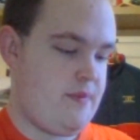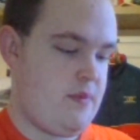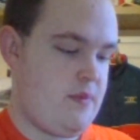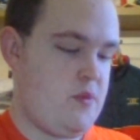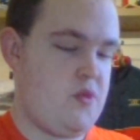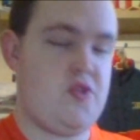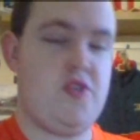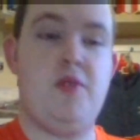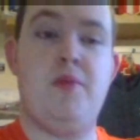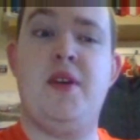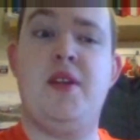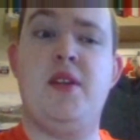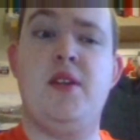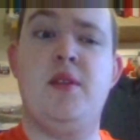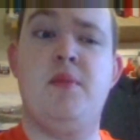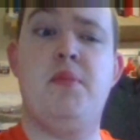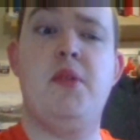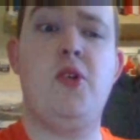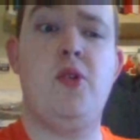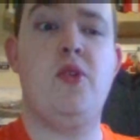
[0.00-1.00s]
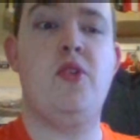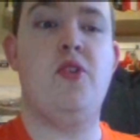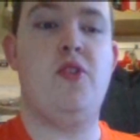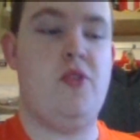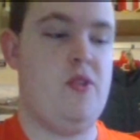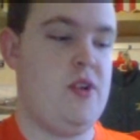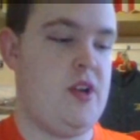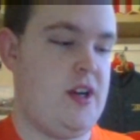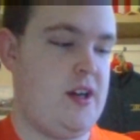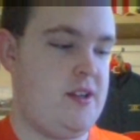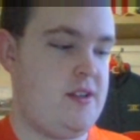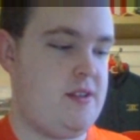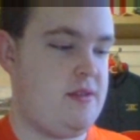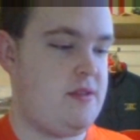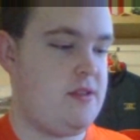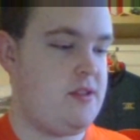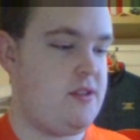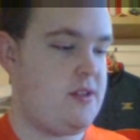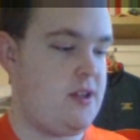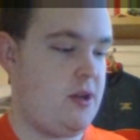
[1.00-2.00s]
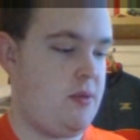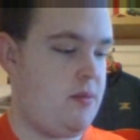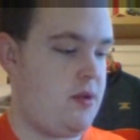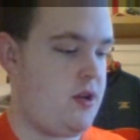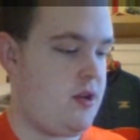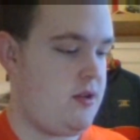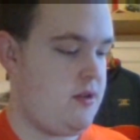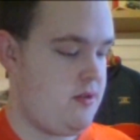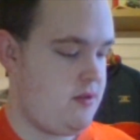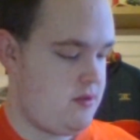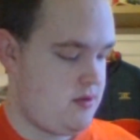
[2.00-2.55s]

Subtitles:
Must admit, the blue does look nice for Stobart.